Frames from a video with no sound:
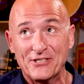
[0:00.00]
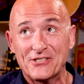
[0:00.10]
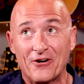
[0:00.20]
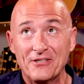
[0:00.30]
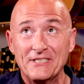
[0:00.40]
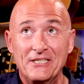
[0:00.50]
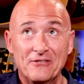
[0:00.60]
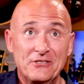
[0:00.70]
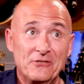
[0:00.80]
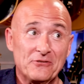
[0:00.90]
would start to
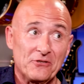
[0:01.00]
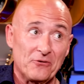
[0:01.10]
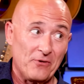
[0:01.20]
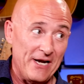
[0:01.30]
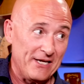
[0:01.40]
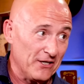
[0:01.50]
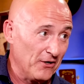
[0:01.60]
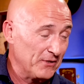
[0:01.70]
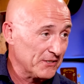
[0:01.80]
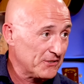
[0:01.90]
hear tunes on the
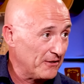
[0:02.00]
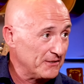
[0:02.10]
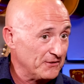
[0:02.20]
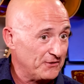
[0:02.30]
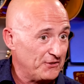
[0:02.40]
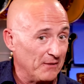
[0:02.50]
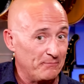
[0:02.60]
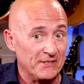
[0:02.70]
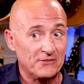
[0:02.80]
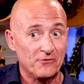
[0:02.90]
radio and start to
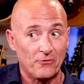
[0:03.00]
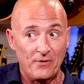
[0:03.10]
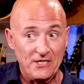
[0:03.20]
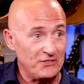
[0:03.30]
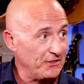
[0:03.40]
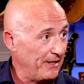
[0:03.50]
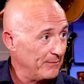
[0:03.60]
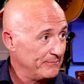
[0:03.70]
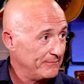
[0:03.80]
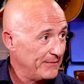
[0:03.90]
jump into arranging
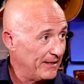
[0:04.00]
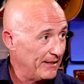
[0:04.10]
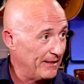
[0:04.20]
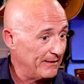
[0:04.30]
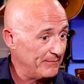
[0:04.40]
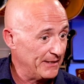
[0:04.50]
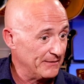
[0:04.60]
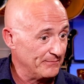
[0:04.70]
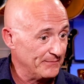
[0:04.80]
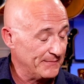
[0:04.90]
them.
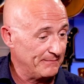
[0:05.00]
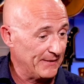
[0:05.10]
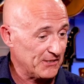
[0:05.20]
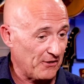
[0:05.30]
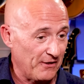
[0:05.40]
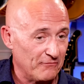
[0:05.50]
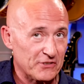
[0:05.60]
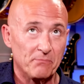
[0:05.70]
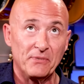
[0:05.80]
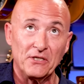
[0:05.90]
And I started off
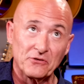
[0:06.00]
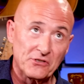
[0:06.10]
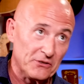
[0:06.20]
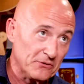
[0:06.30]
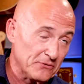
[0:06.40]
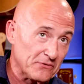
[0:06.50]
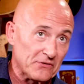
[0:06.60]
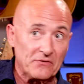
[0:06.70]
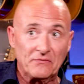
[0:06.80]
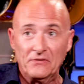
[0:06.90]
with some Beatles
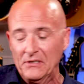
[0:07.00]
tunes and